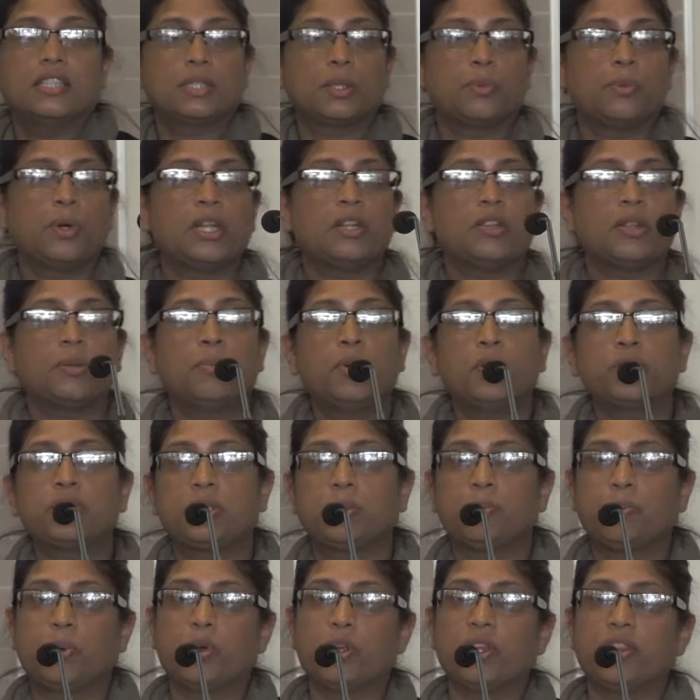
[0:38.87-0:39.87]
So one of the most
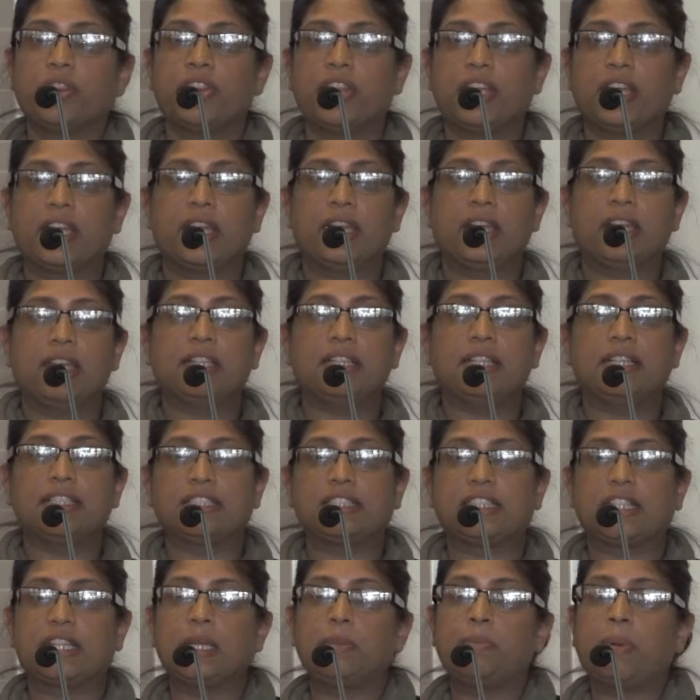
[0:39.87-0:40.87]
important thing in it
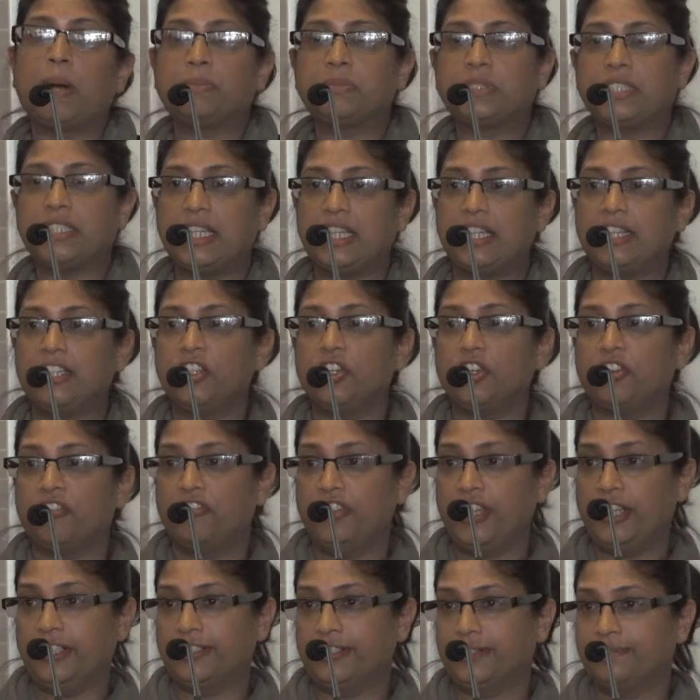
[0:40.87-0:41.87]
is to keep up to date in your
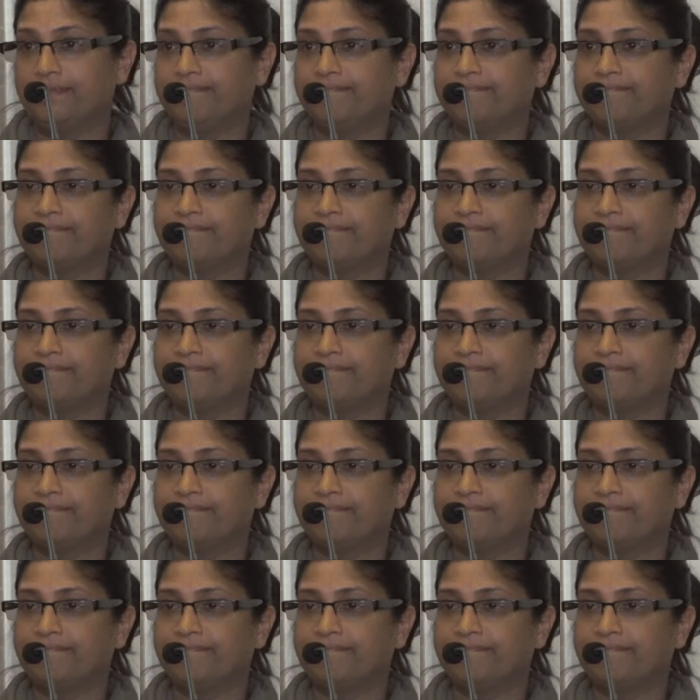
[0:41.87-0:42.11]
field.